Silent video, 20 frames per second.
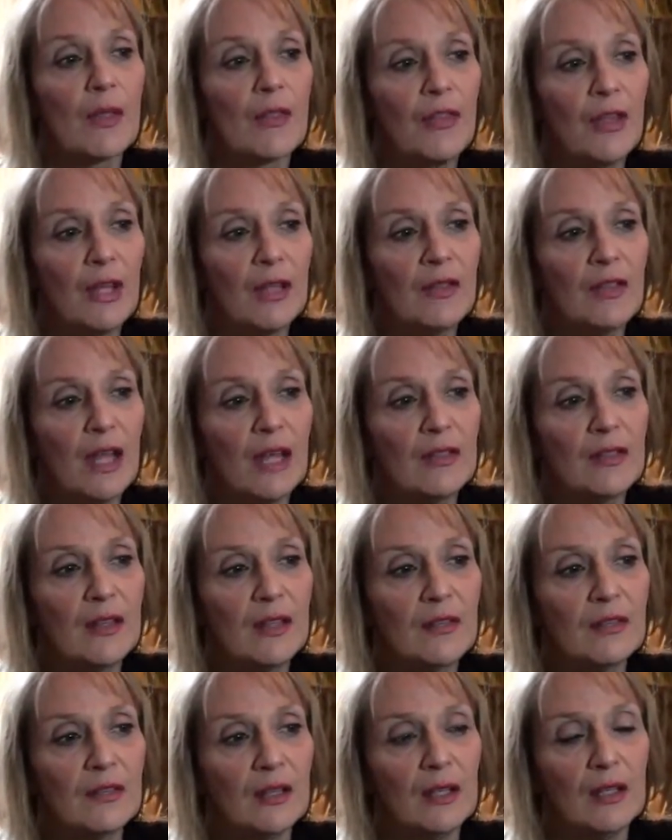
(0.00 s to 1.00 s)
think that
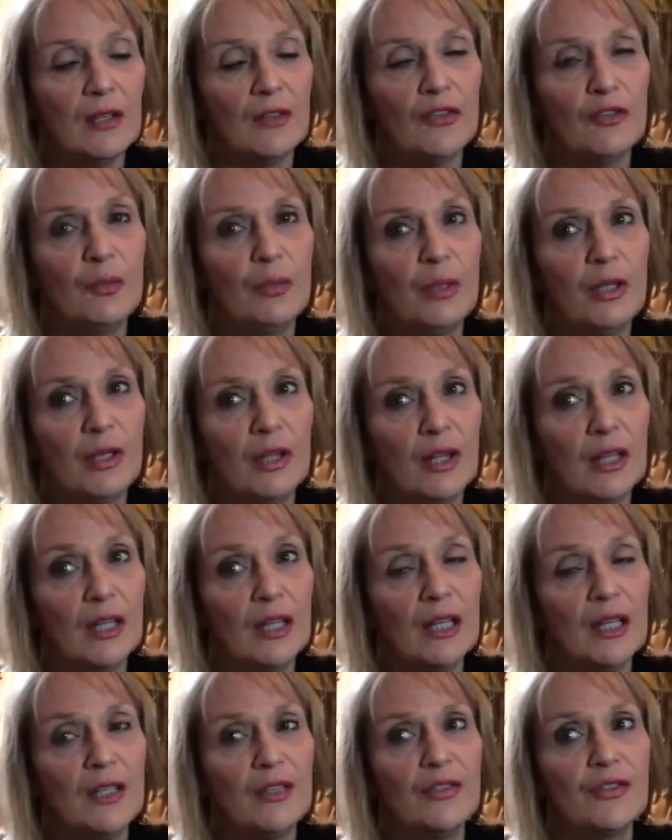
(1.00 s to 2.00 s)
this is
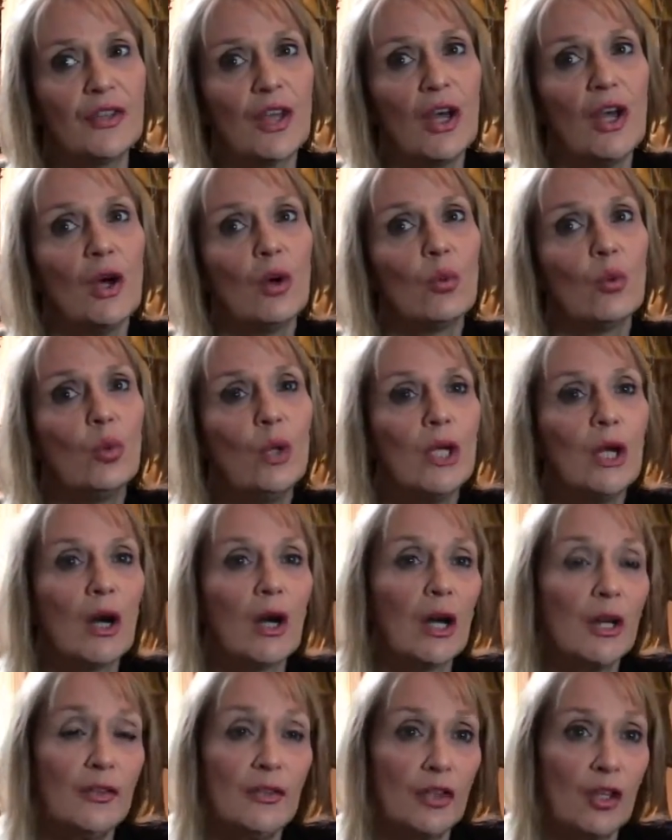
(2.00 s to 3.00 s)
because we
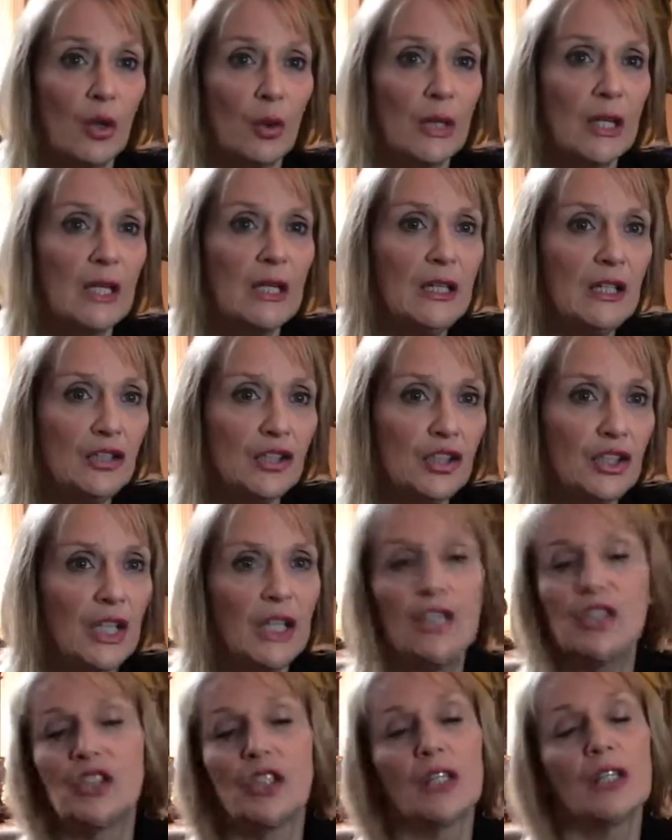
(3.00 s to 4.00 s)
are undergoing an
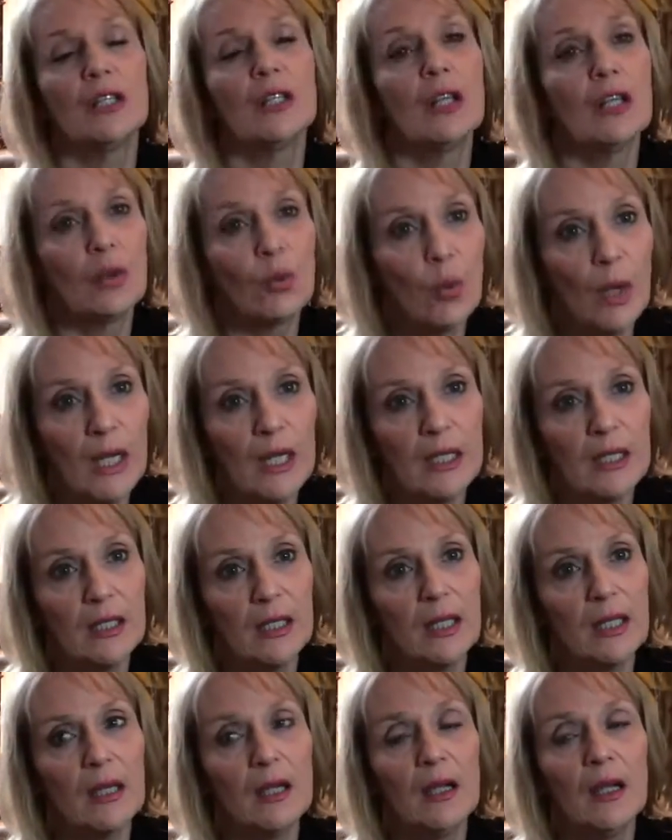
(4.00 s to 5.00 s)
initiation, an
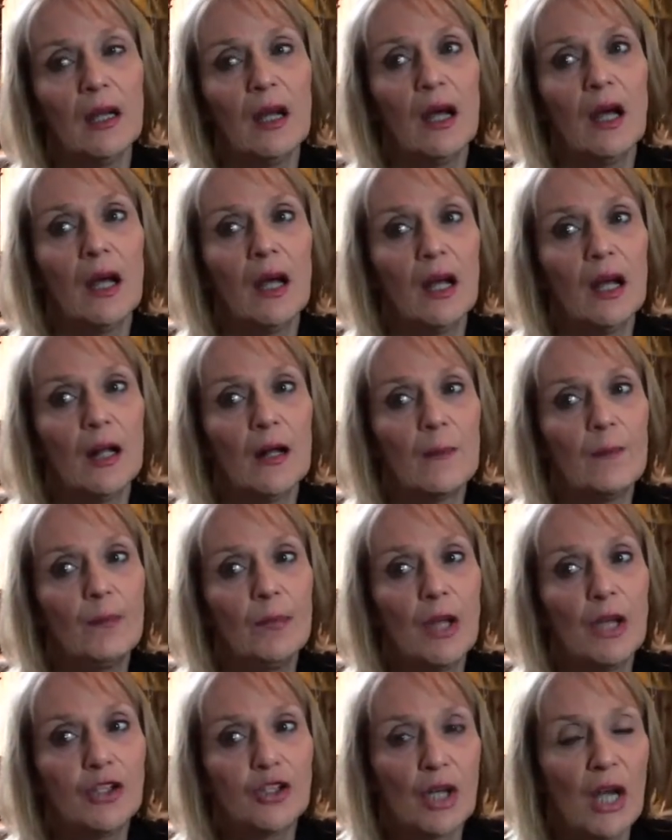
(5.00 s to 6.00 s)
awakening,
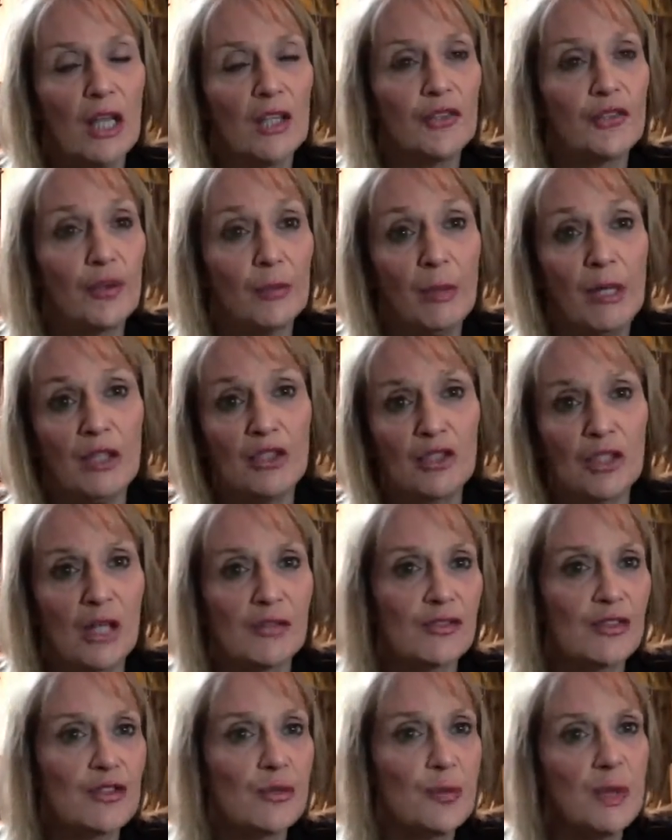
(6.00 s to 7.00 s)
a transformation
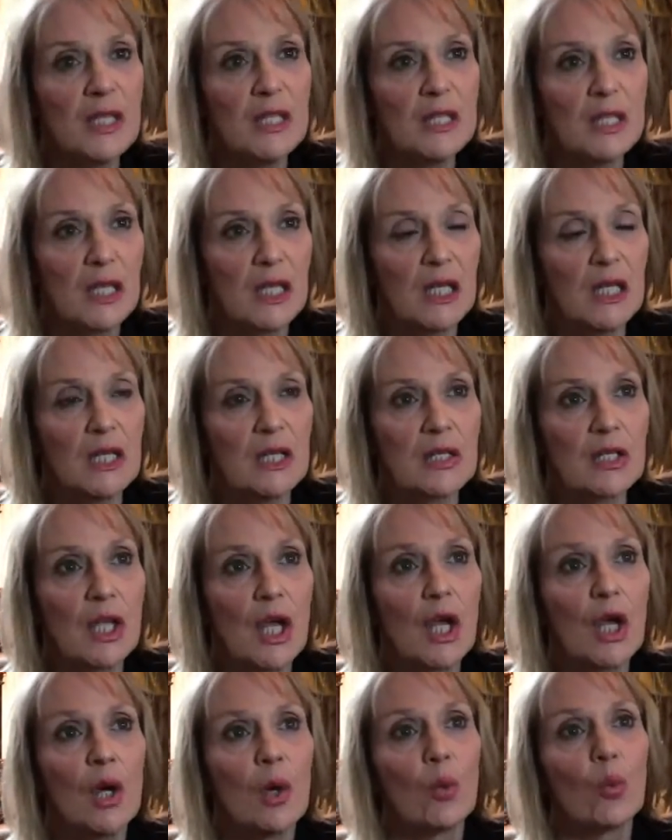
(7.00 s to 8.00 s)
as a species,
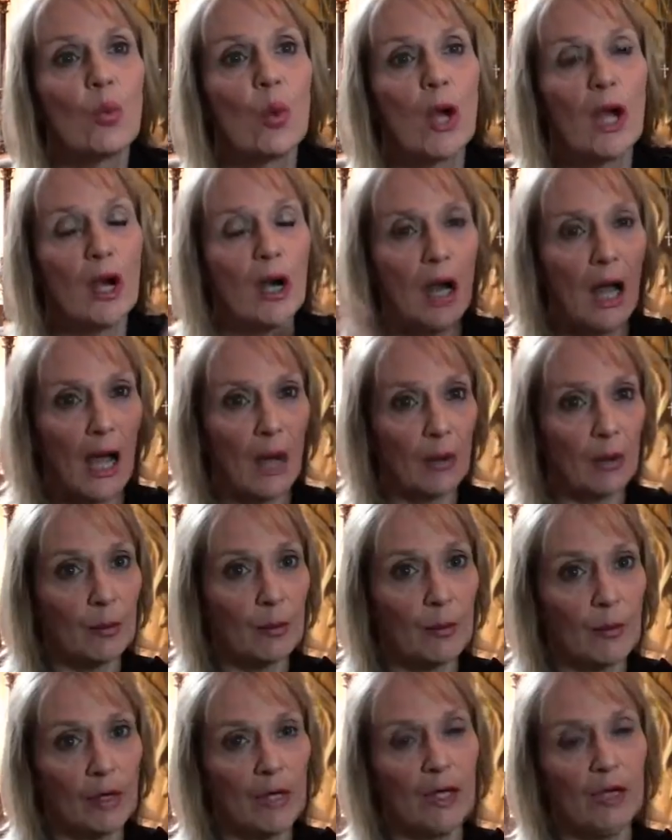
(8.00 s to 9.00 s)
where our
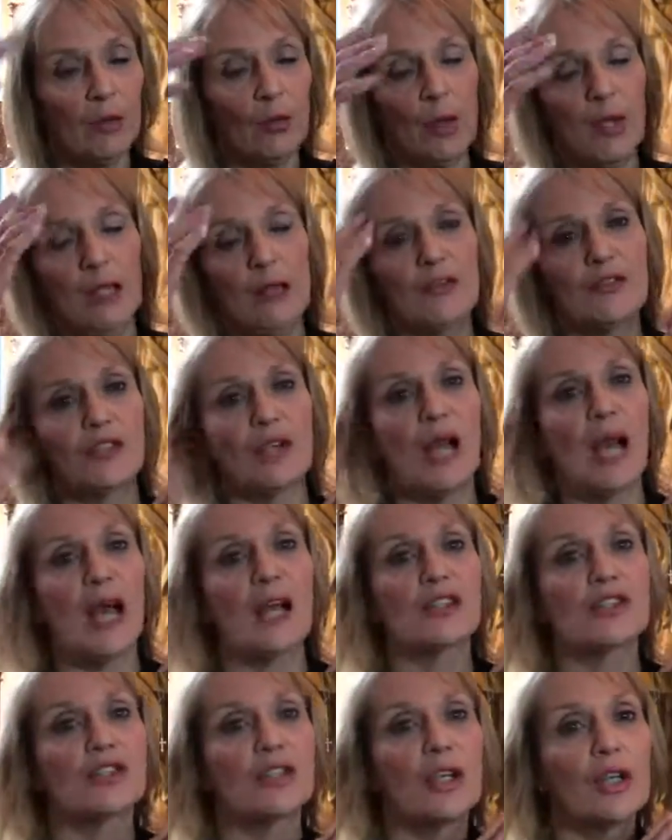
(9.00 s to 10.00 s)
brain waves are
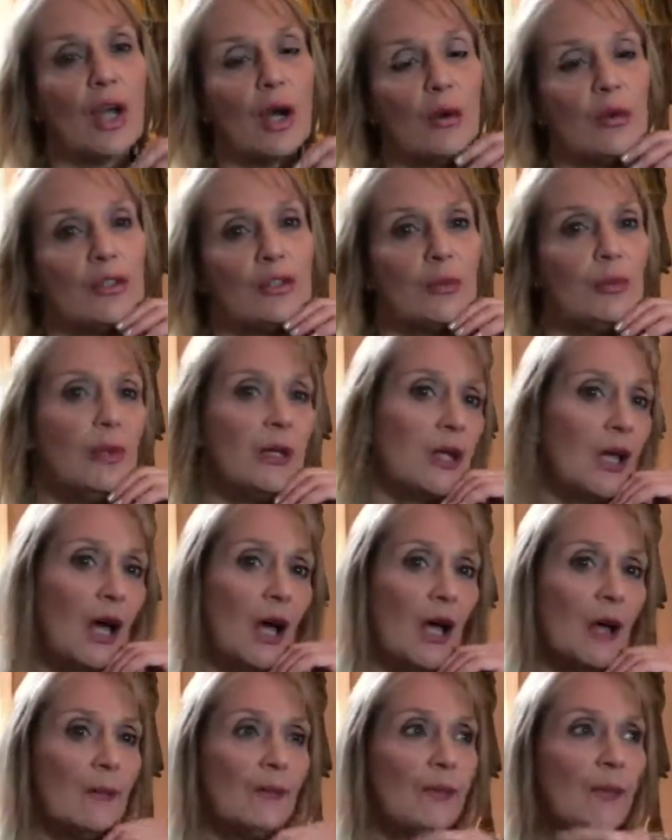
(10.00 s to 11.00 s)
actually going to
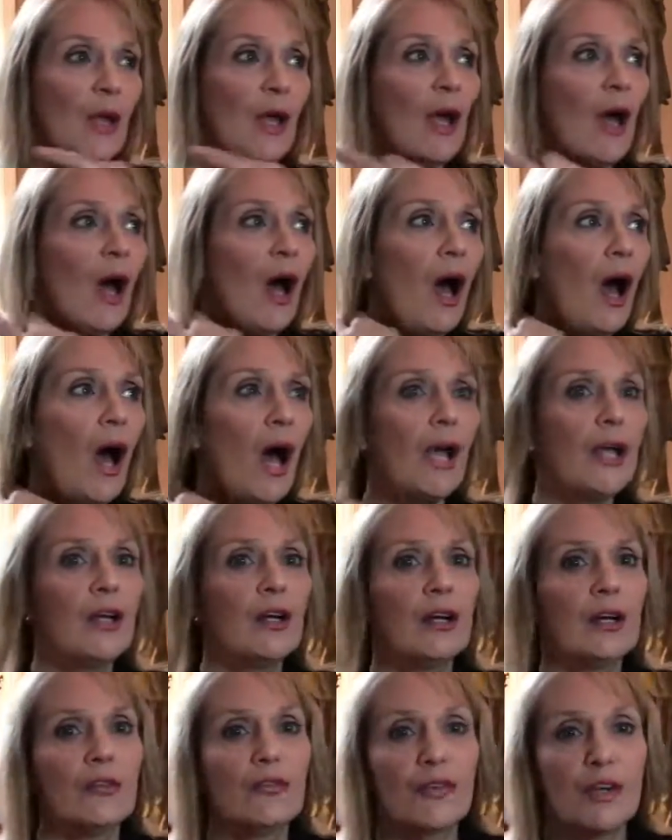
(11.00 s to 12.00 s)
become
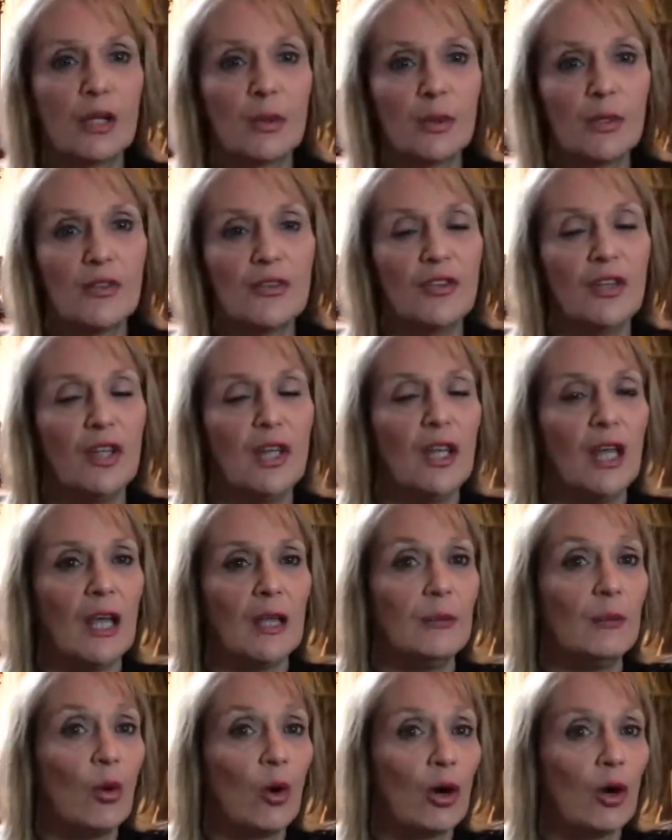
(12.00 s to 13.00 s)
higher frequency
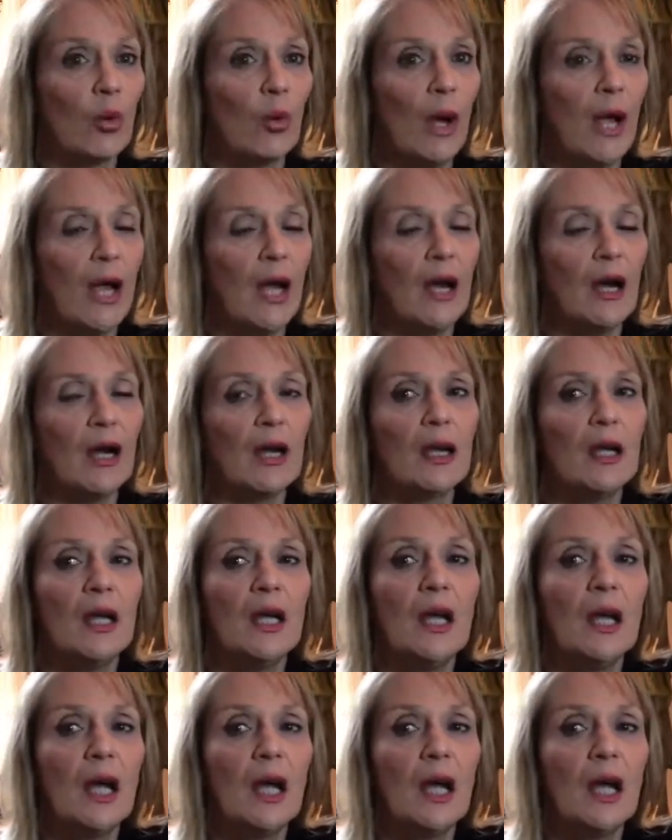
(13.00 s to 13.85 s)
and more aware.